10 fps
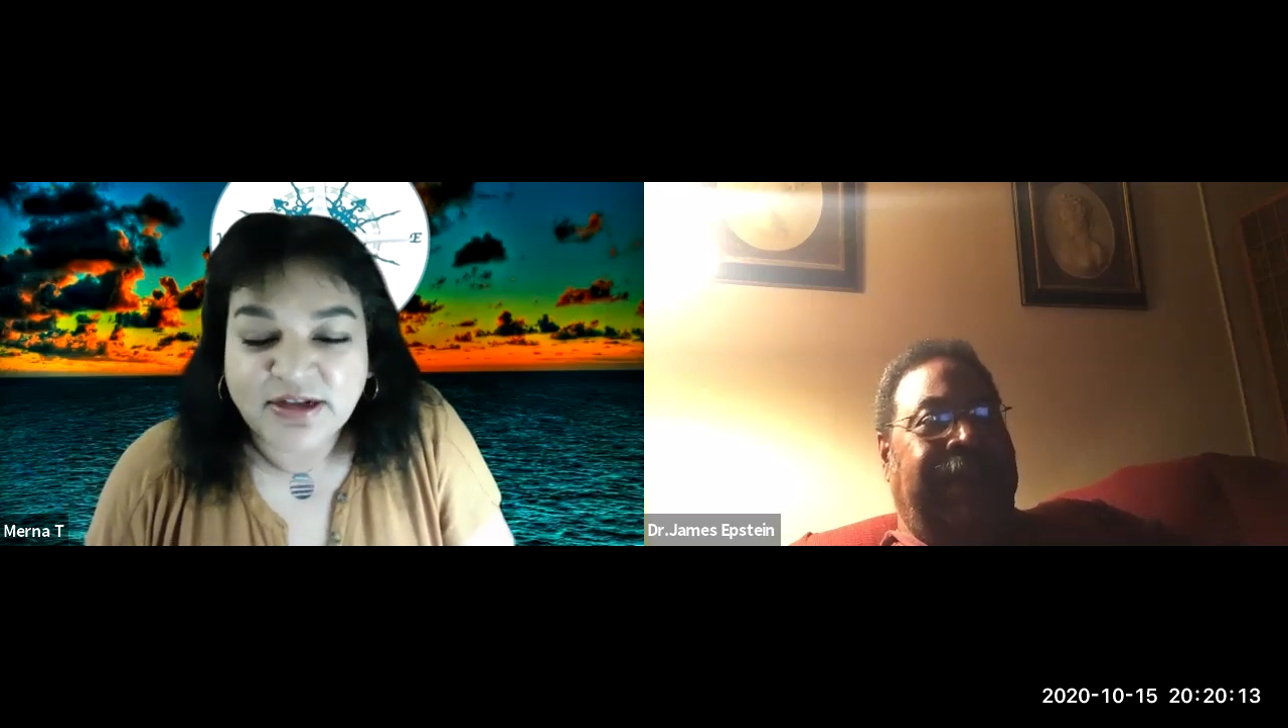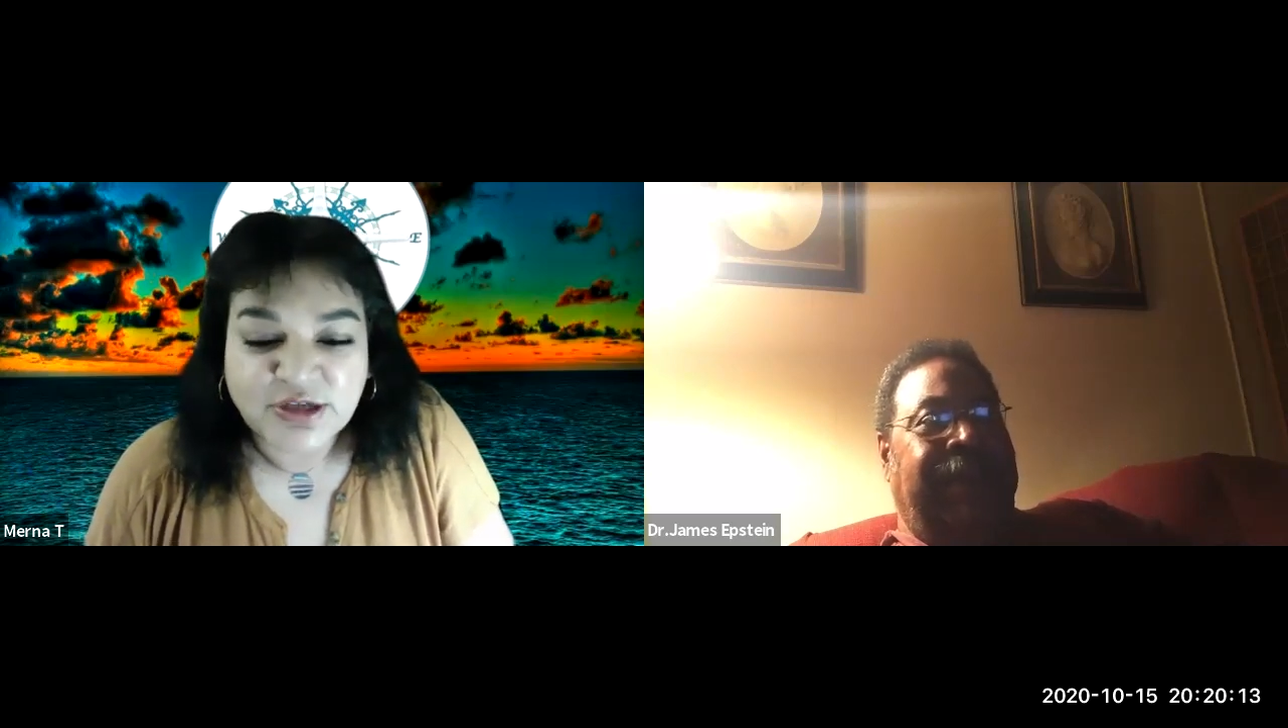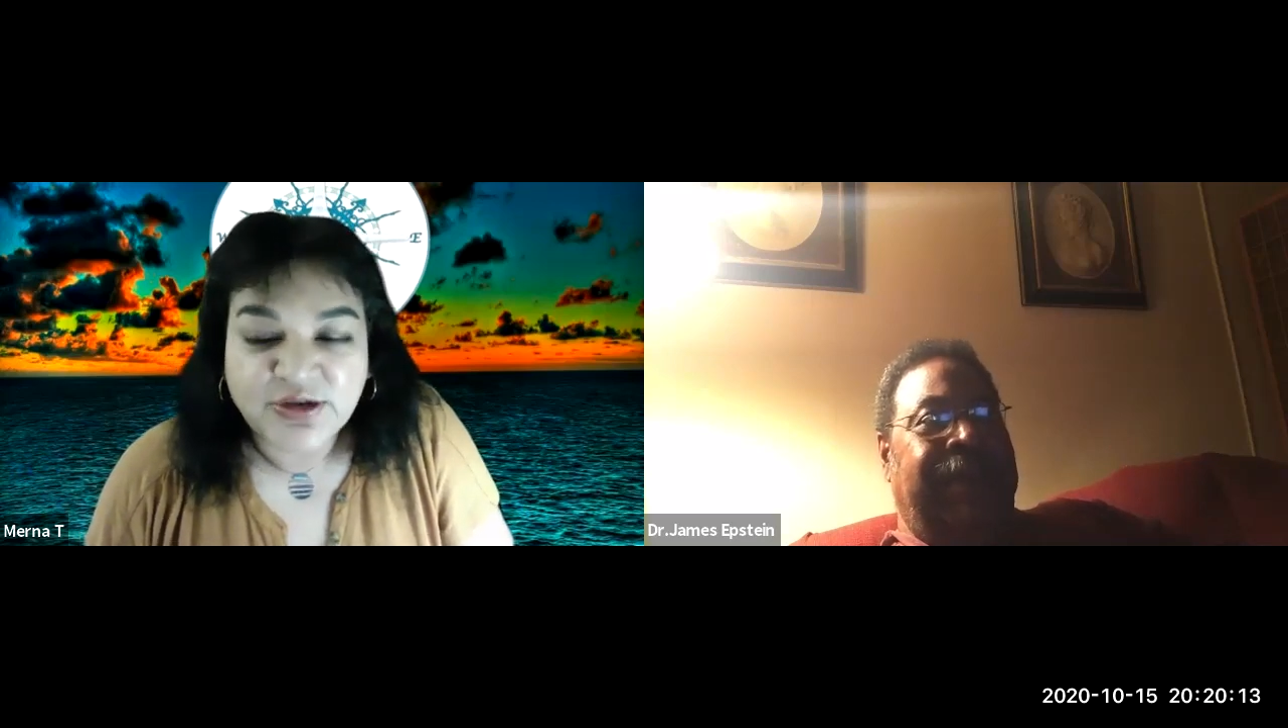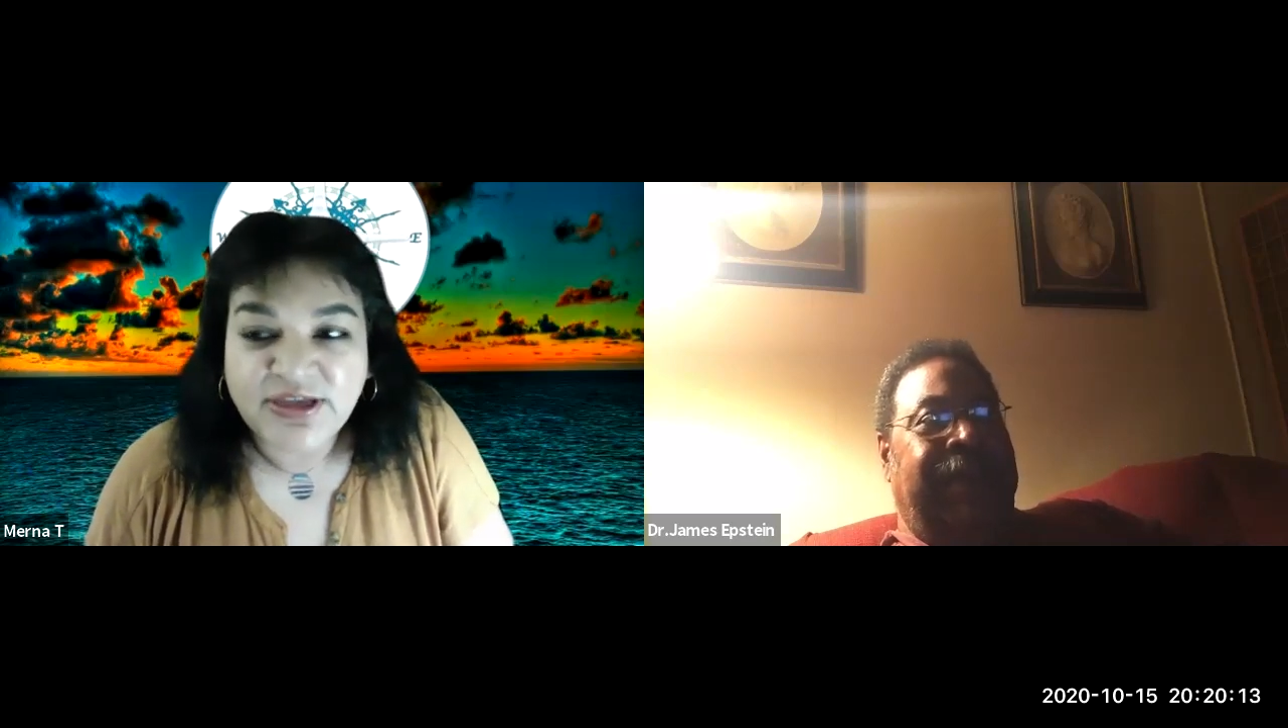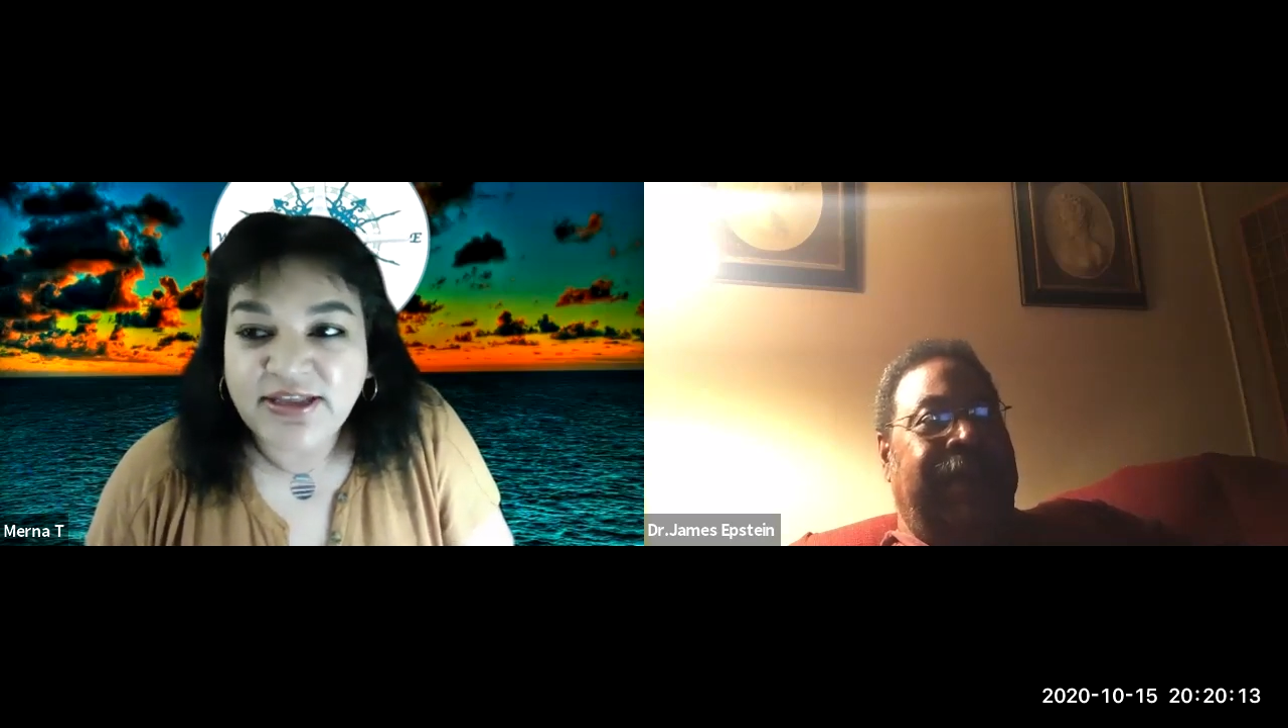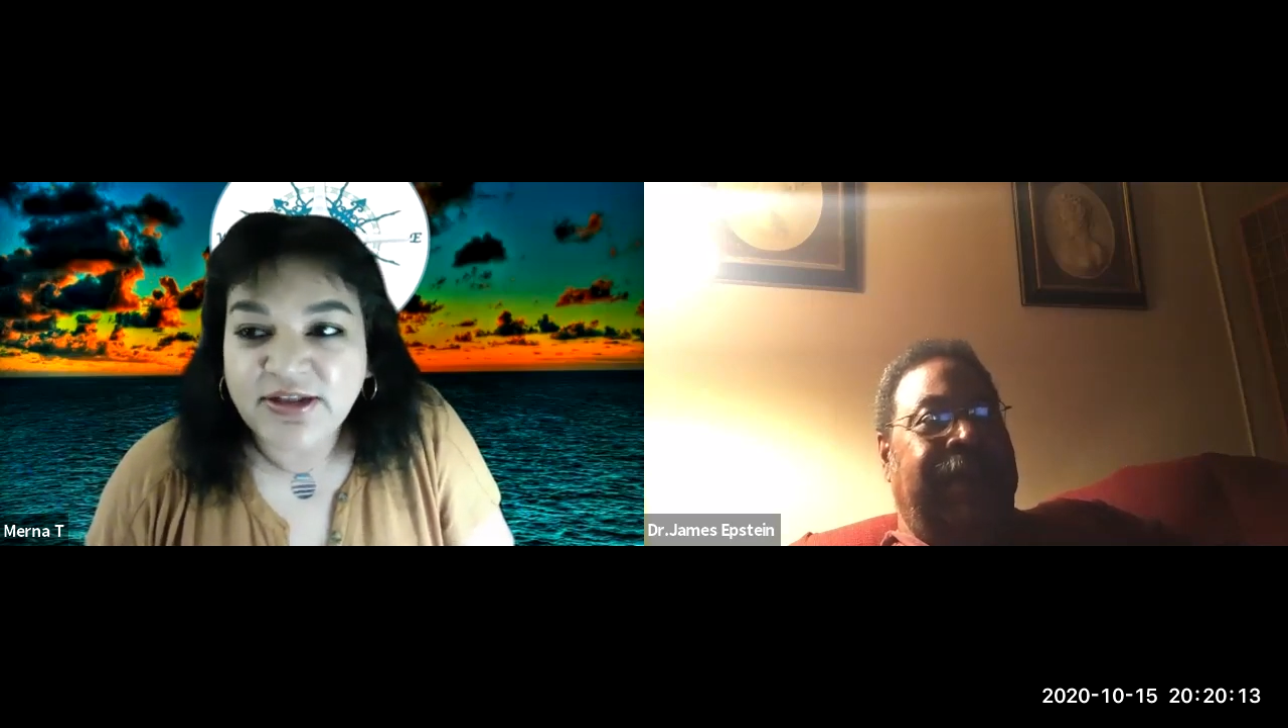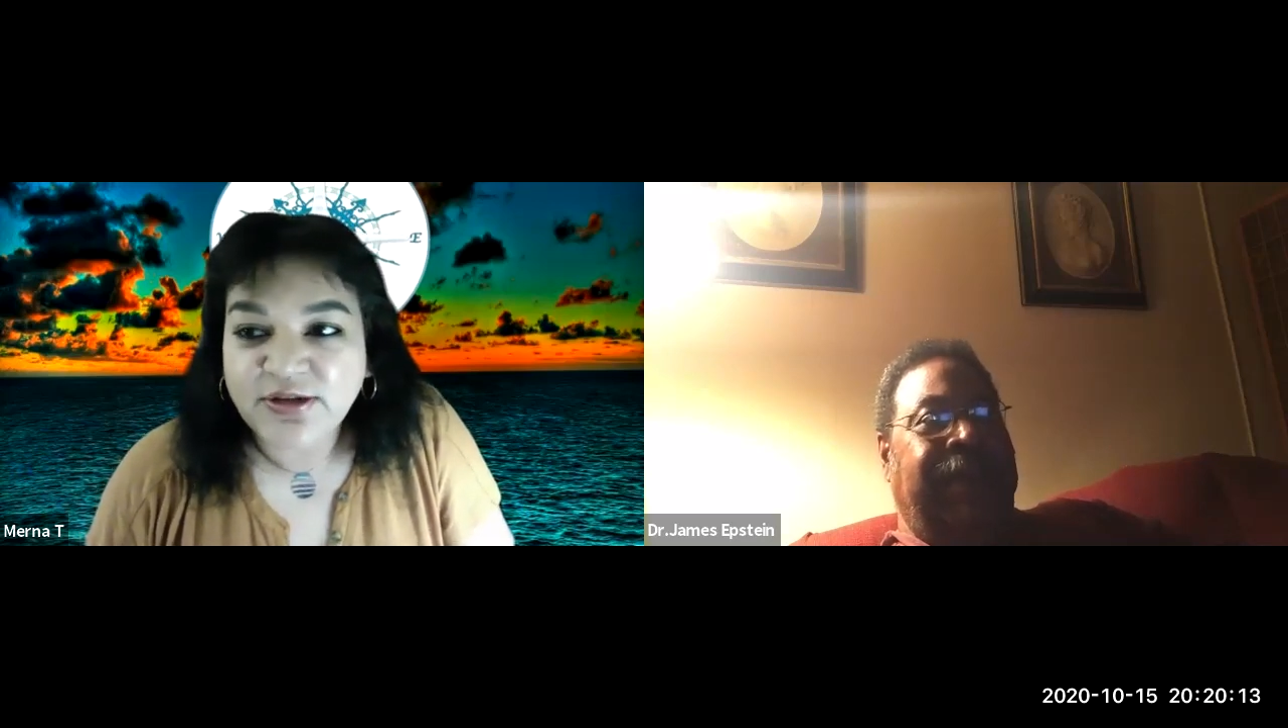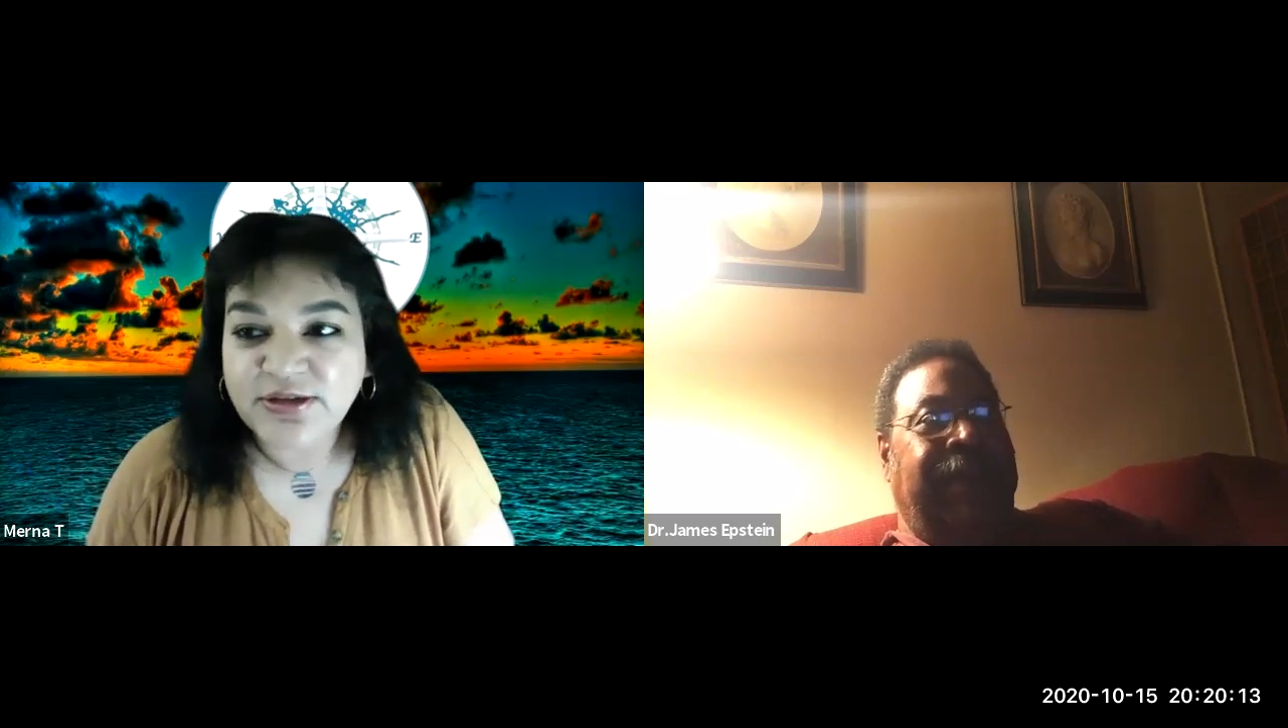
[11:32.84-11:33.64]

So keto